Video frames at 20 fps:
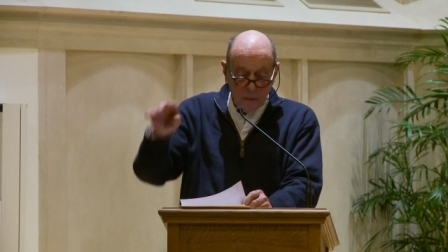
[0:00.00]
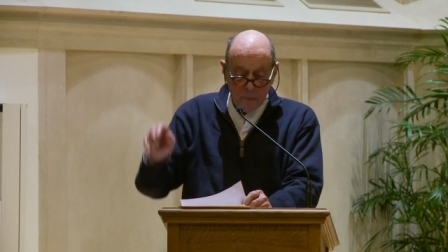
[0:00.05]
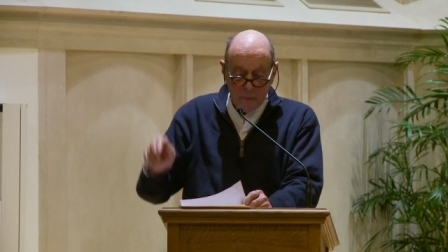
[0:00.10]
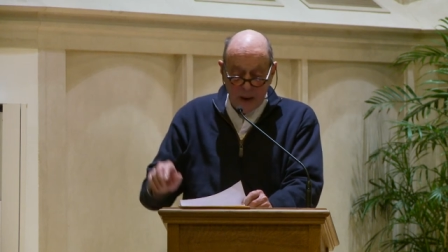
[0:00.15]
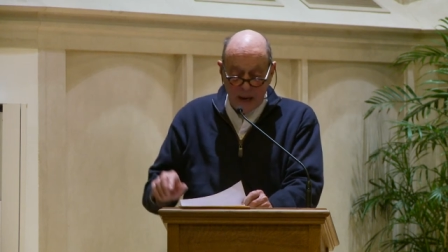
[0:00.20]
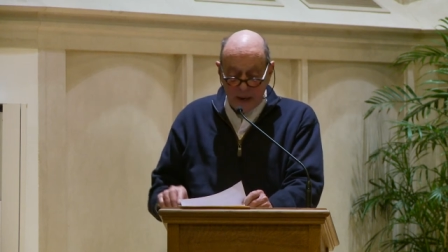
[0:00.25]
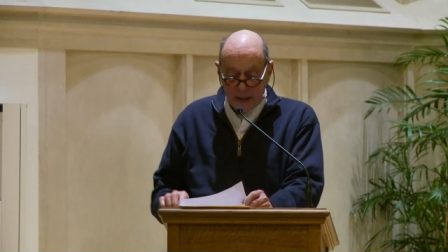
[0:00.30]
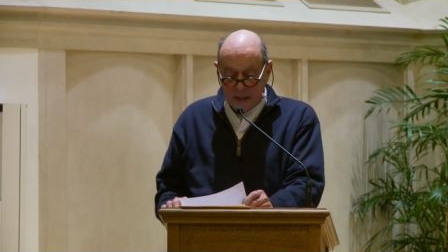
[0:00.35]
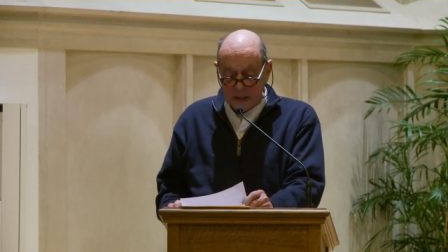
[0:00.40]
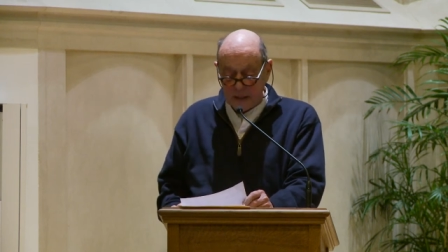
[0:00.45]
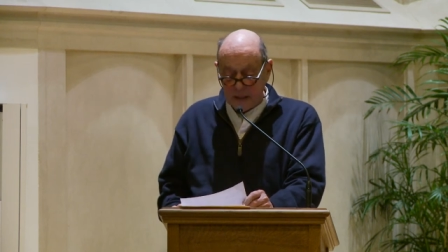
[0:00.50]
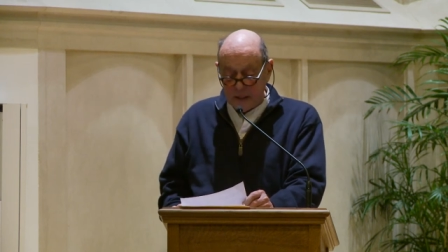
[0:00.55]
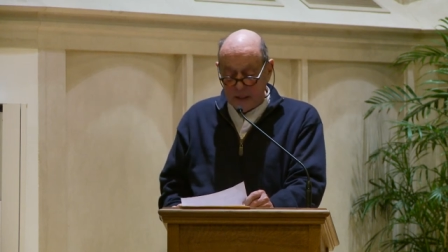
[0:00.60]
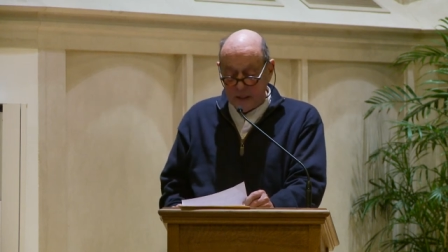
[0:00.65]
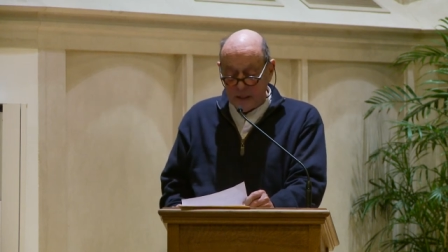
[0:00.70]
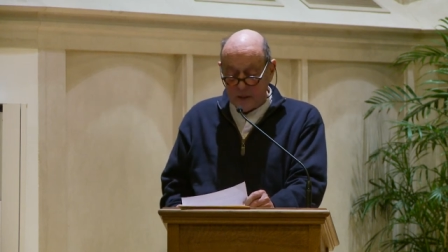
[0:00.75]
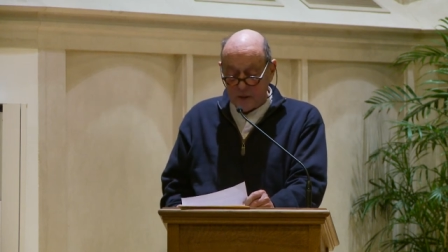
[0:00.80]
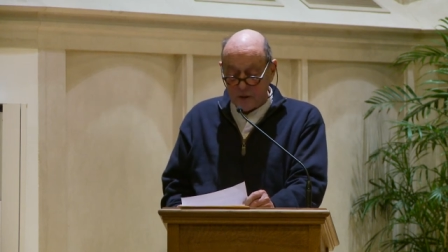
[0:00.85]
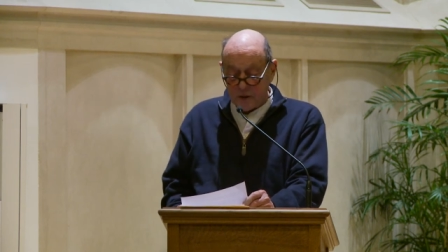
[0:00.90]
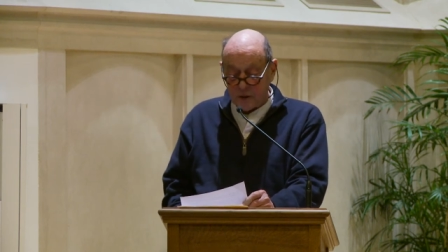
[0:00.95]
back
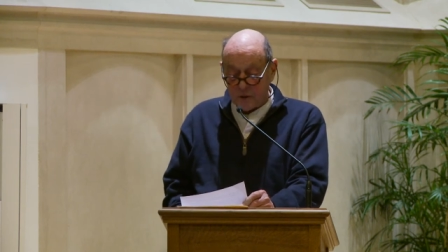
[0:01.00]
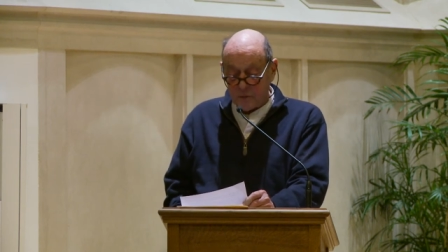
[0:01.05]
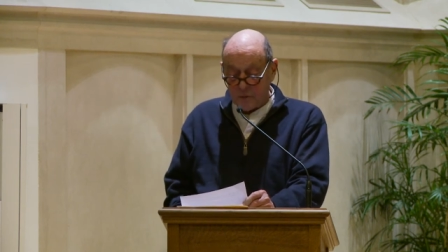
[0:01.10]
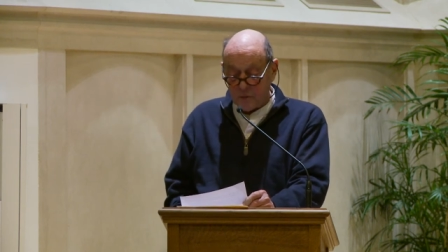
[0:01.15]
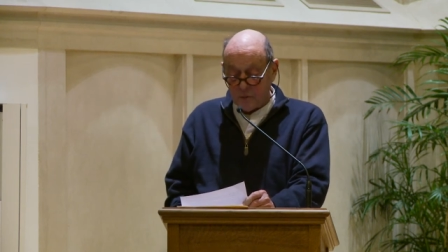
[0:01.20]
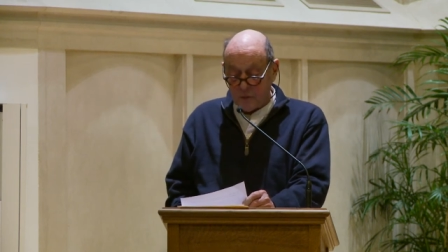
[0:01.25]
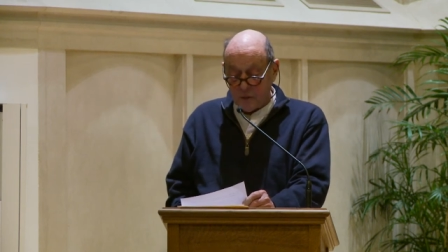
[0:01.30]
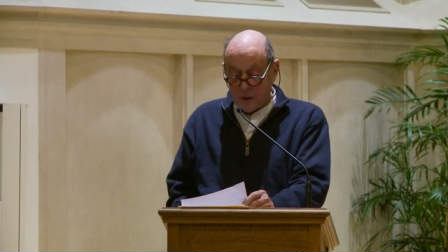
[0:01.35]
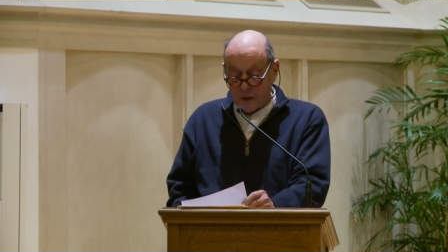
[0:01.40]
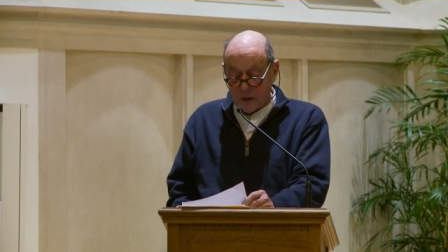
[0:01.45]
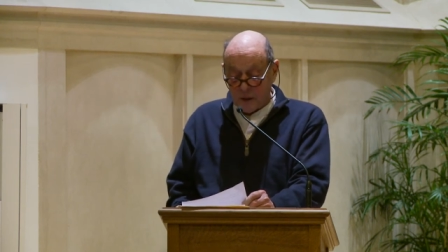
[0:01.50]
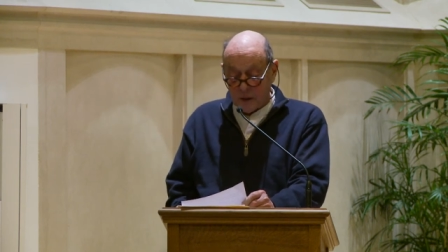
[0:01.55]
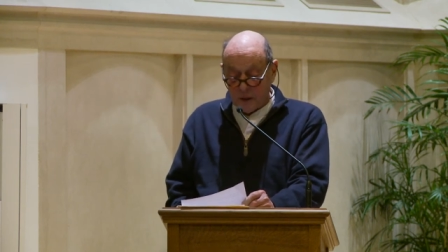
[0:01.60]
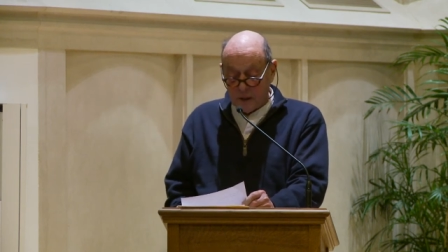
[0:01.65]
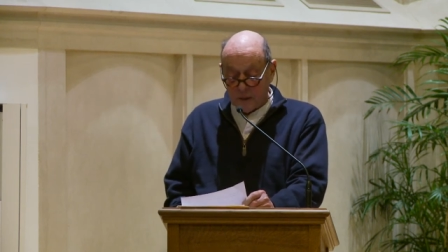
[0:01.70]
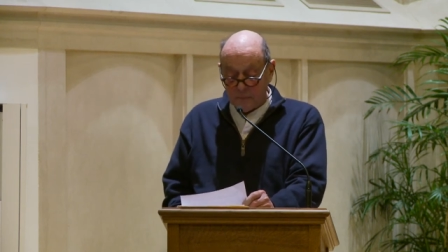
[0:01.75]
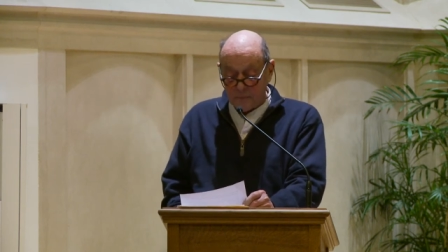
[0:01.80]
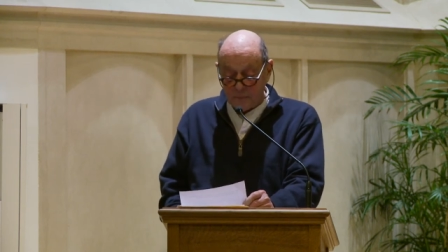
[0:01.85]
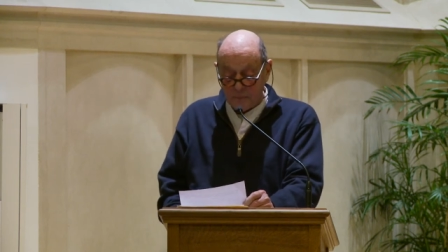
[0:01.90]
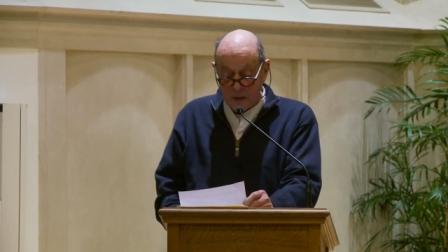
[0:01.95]
into
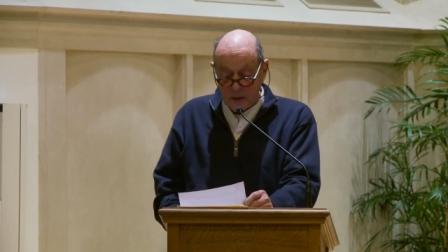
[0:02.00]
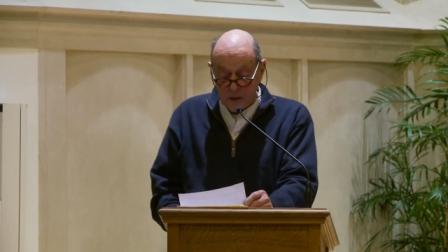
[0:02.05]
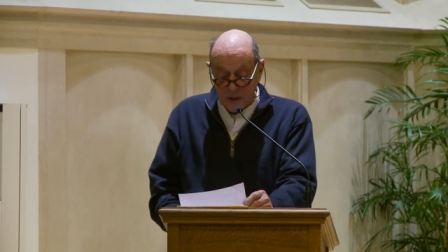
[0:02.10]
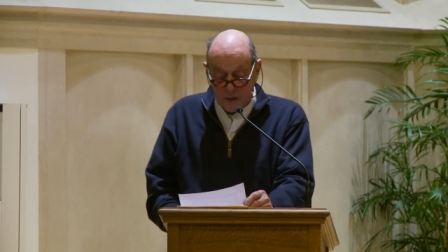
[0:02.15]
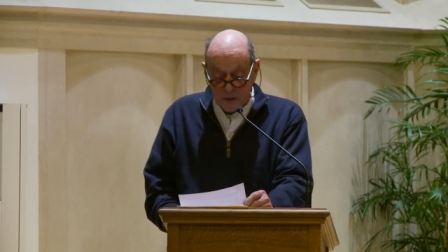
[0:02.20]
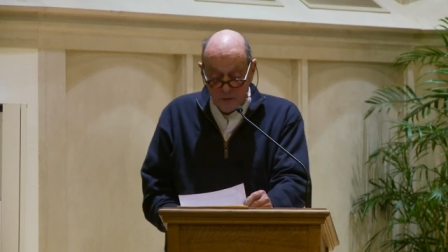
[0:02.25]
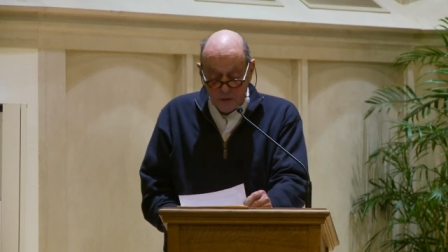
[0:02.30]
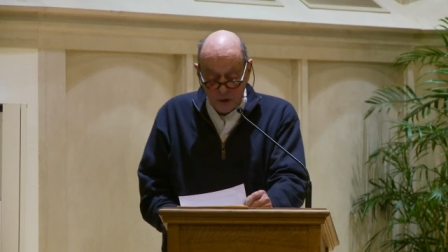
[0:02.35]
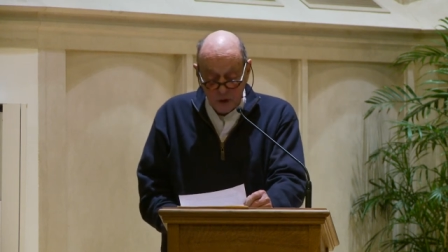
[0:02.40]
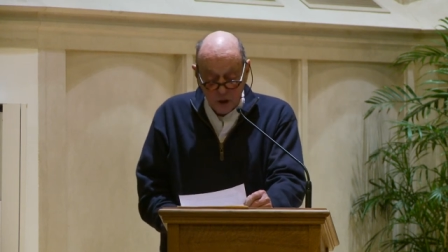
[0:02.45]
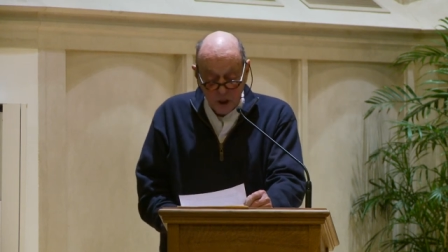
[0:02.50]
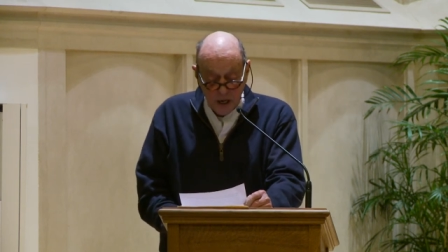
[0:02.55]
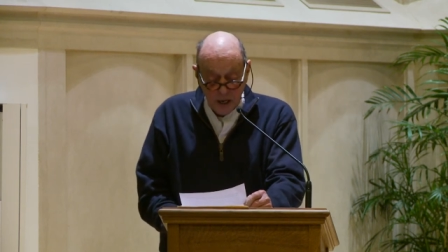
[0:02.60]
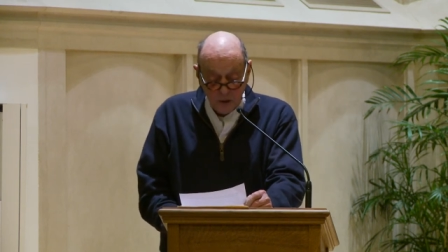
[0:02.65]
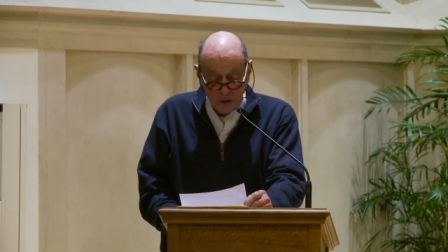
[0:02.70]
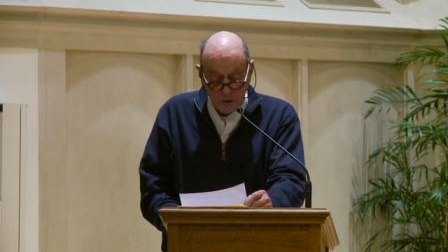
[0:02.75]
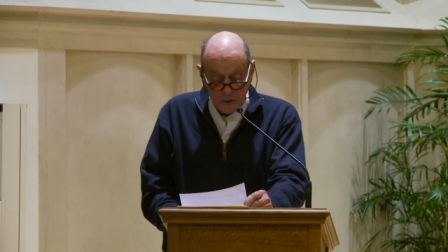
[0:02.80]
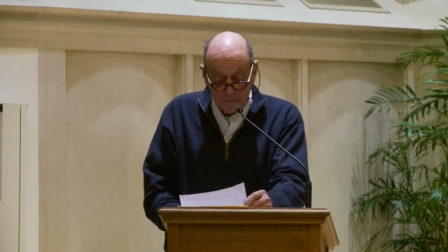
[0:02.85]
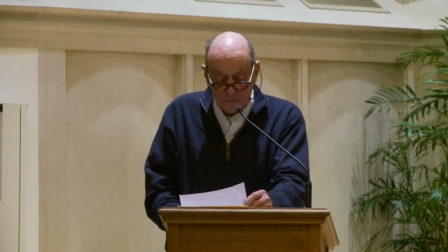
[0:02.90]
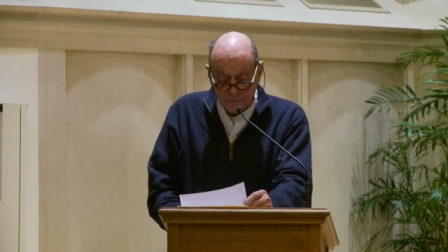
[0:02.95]
uh, the
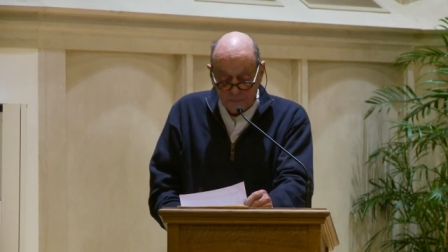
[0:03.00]
channel.